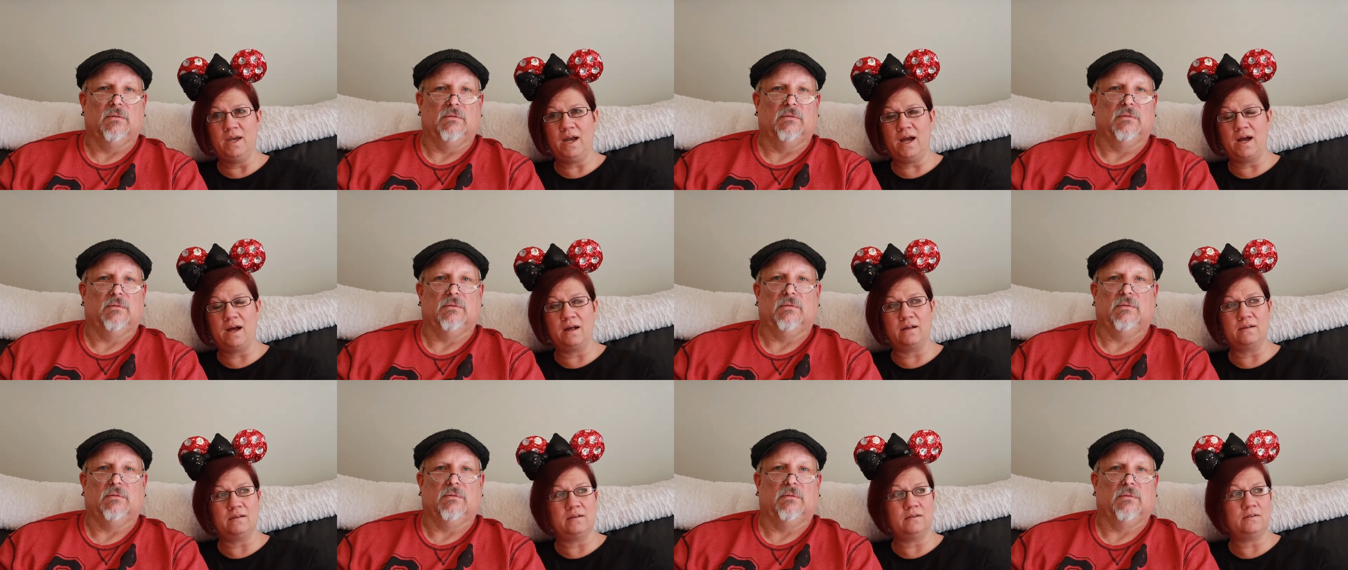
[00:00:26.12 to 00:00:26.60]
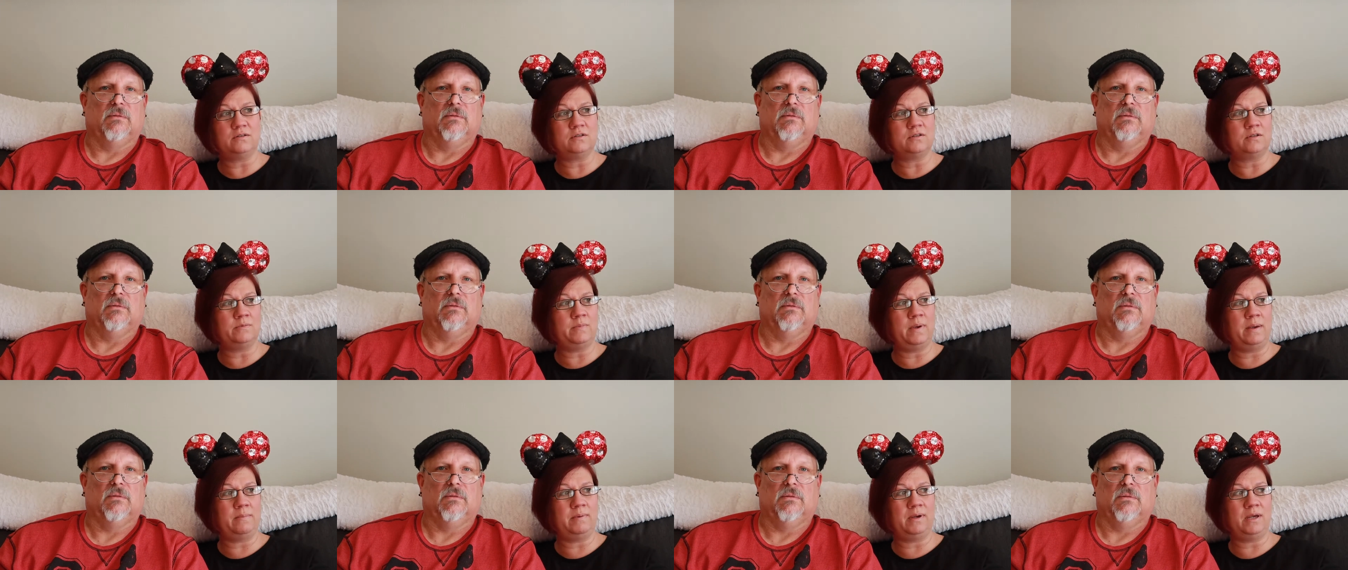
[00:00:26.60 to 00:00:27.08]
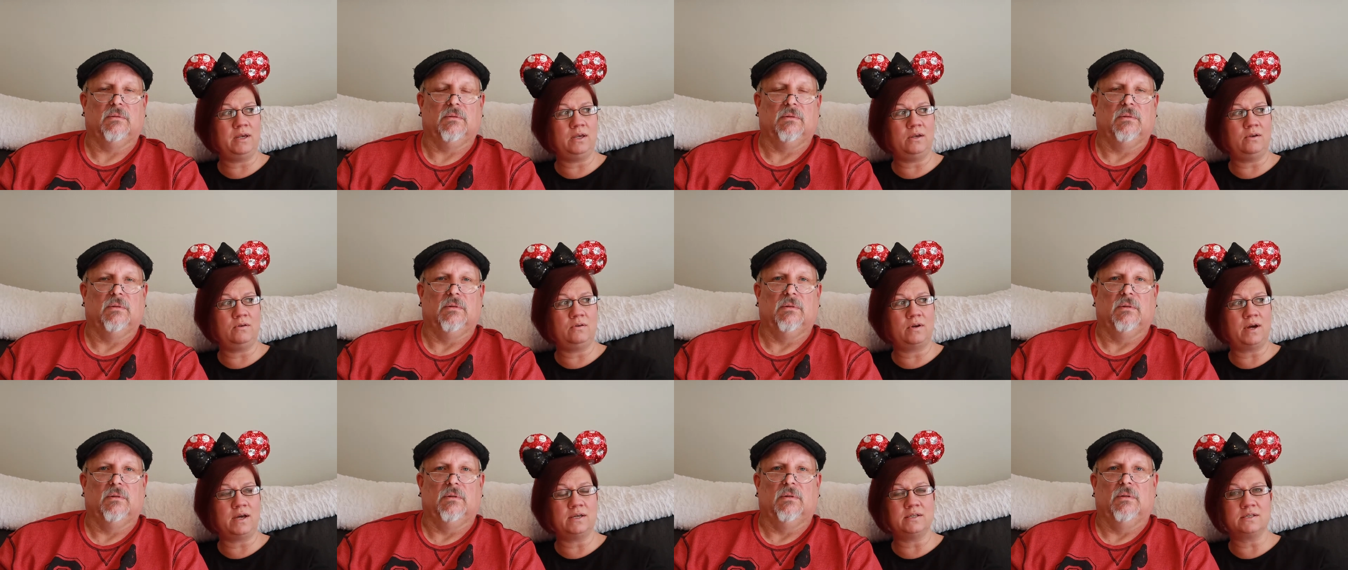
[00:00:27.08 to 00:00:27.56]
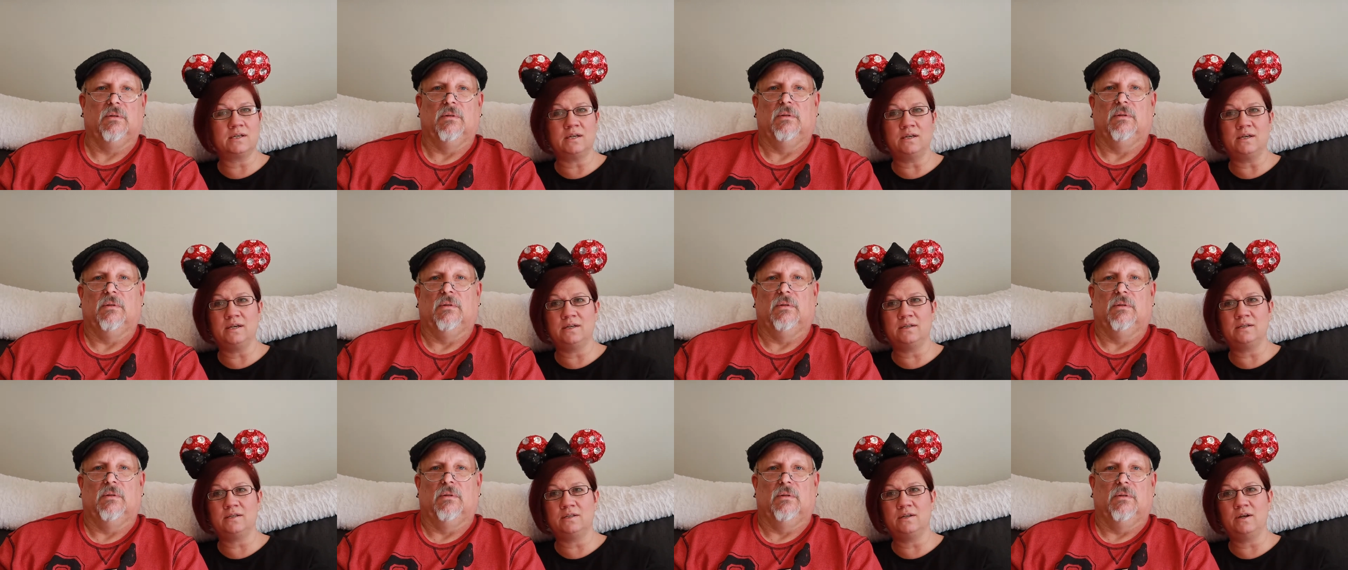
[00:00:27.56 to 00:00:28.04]
Speaker 1: Yeah, maybe you guys
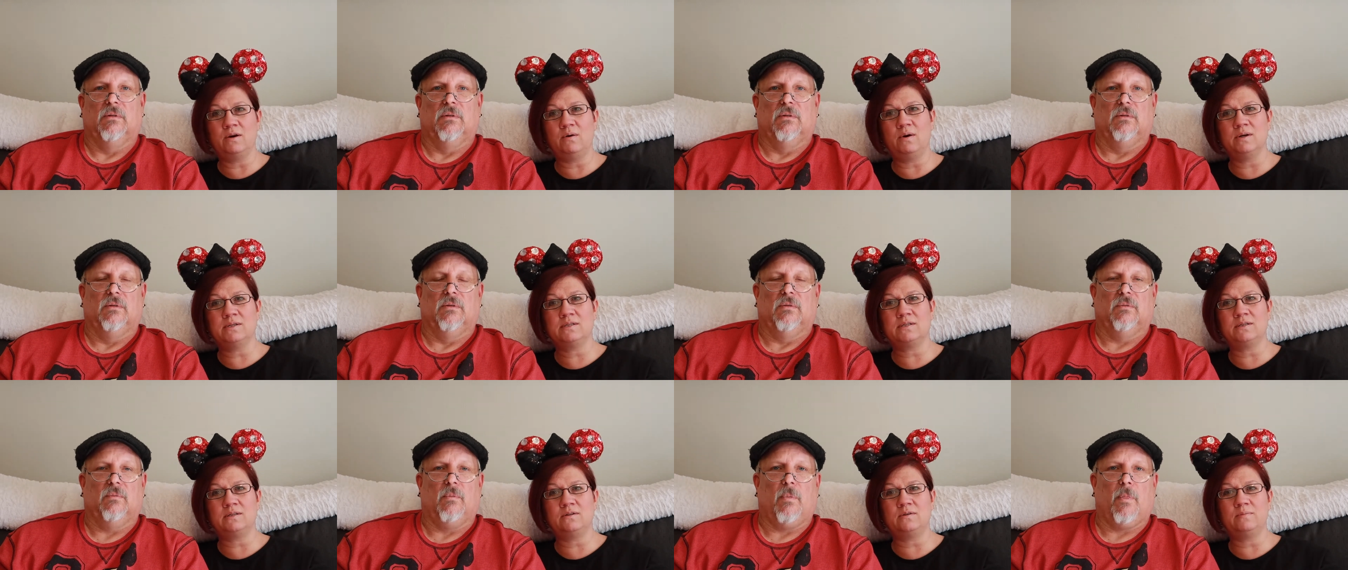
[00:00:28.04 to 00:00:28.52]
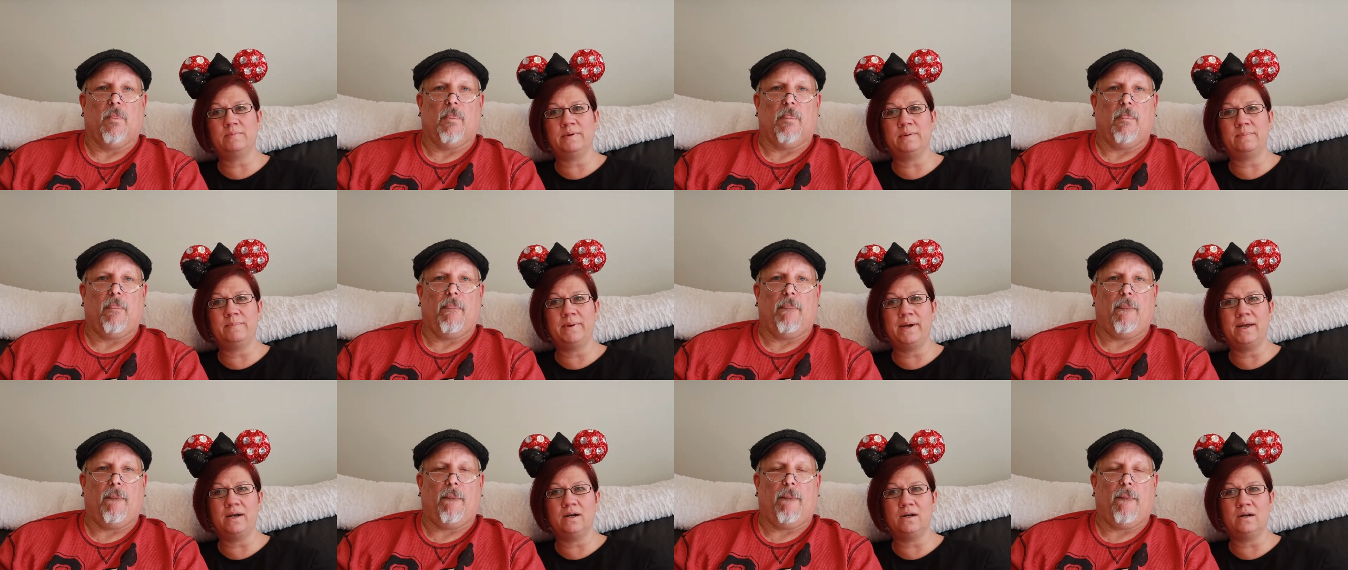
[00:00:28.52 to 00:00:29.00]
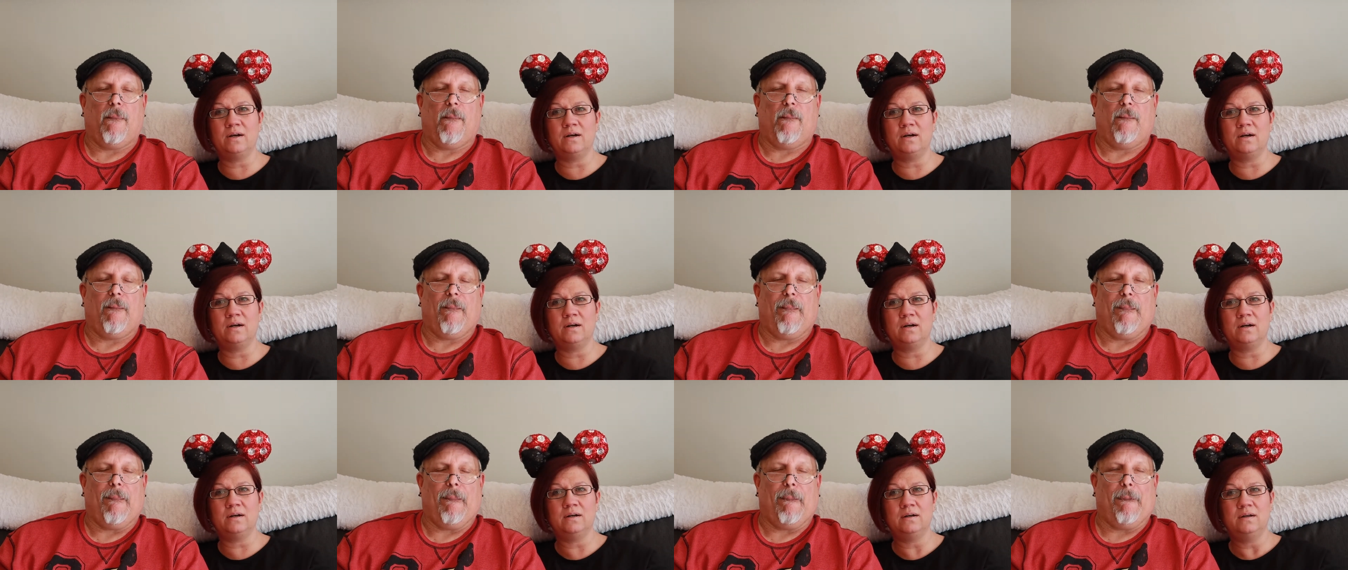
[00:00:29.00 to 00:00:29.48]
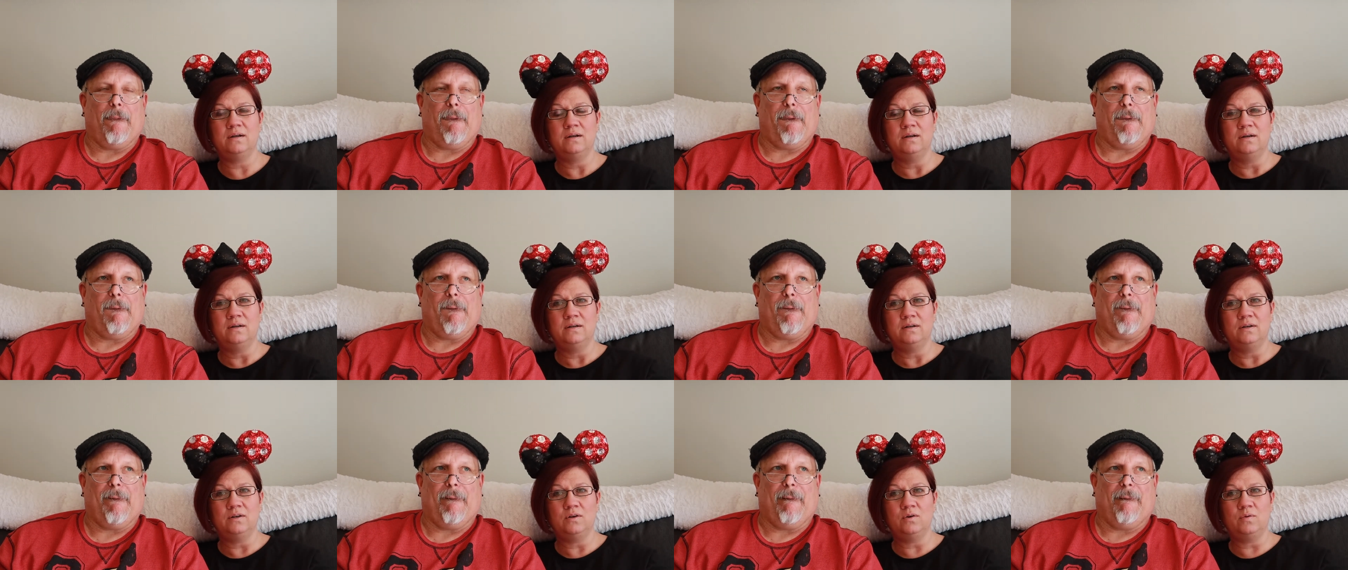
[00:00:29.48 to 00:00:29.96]
can get to know us a little bit better,
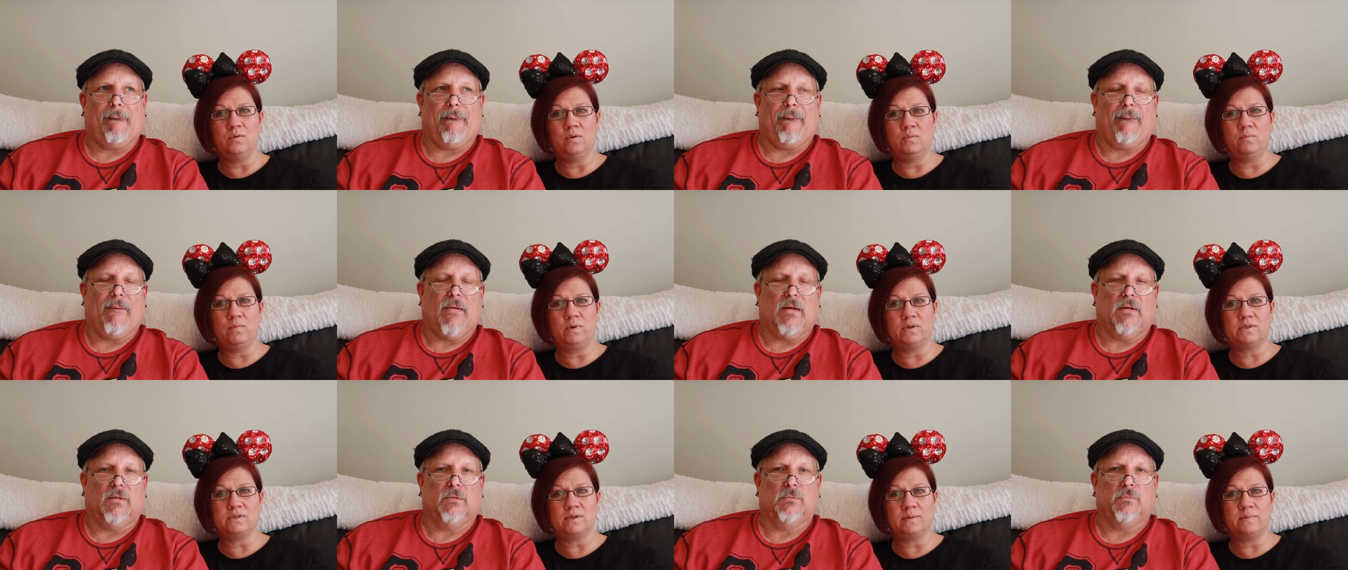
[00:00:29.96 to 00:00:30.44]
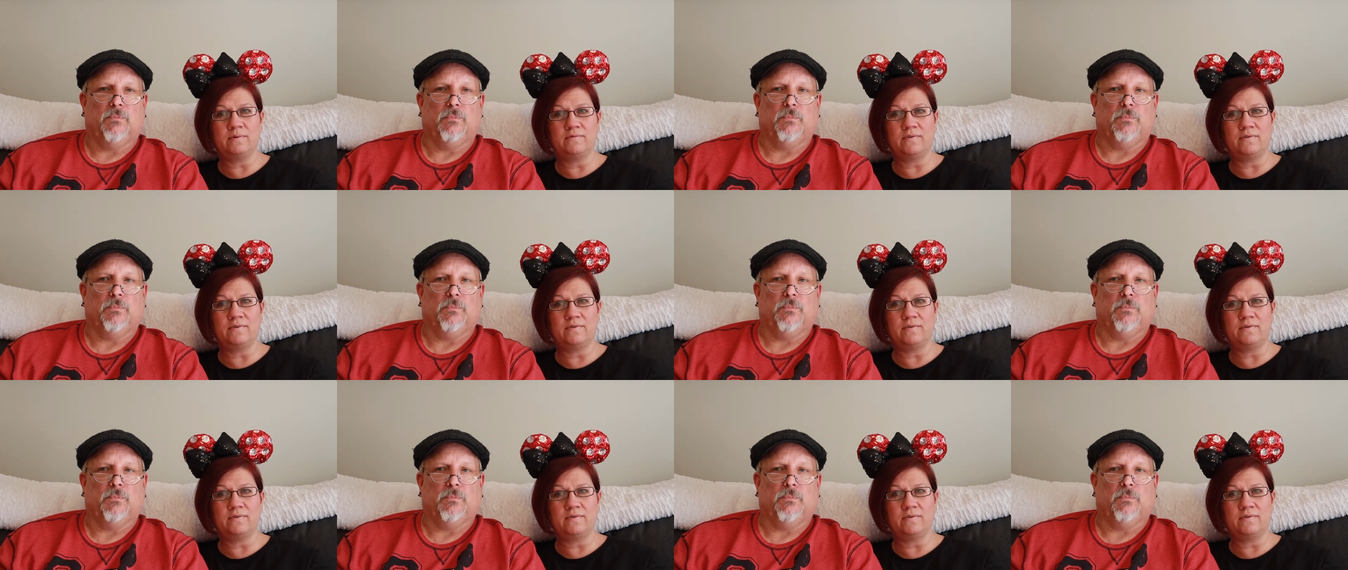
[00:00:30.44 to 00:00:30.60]
knowing what some